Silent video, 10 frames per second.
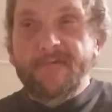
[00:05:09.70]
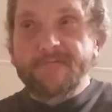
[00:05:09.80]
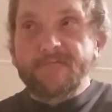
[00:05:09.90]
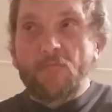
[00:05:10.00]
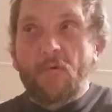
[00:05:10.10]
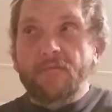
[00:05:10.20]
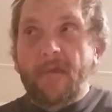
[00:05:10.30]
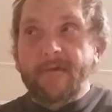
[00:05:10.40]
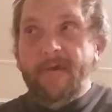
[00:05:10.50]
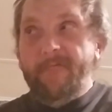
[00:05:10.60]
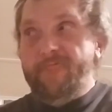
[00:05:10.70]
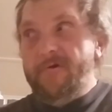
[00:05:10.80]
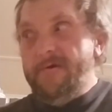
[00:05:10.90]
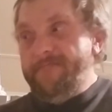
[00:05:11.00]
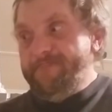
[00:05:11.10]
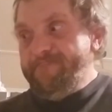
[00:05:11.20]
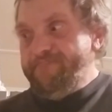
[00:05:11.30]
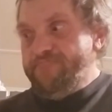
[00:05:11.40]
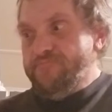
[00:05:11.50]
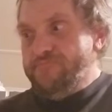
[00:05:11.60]
using one like every
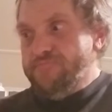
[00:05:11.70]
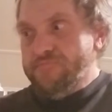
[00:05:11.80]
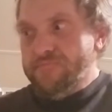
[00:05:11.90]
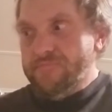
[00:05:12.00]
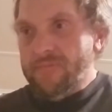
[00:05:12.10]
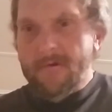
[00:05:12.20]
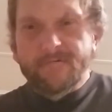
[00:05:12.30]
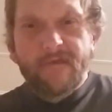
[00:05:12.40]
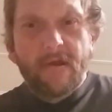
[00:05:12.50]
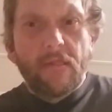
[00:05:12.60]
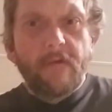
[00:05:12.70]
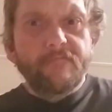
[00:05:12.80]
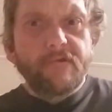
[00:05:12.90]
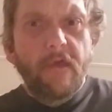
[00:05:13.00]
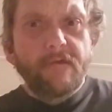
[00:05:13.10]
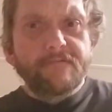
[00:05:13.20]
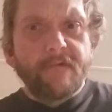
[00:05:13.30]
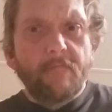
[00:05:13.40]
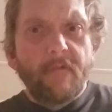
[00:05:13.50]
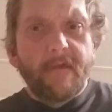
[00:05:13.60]
10, 11 days,
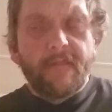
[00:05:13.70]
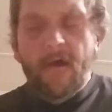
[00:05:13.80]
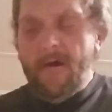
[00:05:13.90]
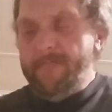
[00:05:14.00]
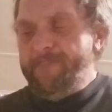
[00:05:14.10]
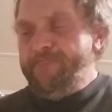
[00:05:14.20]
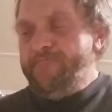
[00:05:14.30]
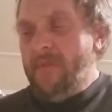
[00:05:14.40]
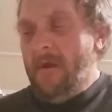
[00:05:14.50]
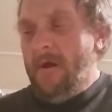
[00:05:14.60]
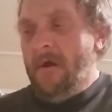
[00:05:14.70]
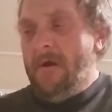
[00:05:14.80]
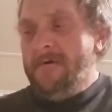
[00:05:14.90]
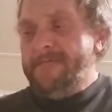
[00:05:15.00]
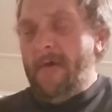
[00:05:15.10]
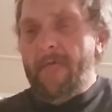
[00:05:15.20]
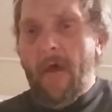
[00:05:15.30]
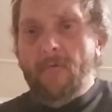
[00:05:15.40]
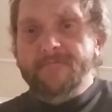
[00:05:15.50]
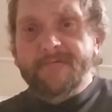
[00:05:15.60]
something like that. So
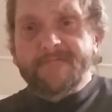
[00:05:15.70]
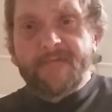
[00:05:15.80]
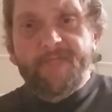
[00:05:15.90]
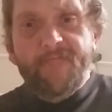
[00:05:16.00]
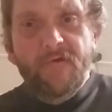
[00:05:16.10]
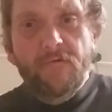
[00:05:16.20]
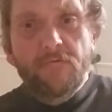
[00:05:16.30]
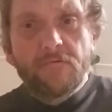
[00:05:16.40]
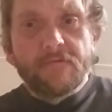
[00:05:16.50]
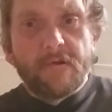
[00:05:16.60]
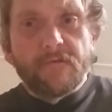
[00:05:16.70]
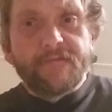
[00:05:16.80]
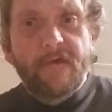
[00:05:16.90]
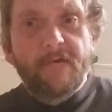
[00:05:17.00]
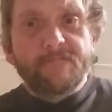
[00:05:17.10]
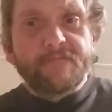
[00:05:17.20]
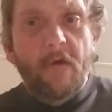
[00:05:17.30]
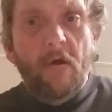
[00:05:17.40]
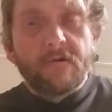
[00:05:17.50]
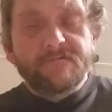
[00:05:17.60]
that was just a few little tips on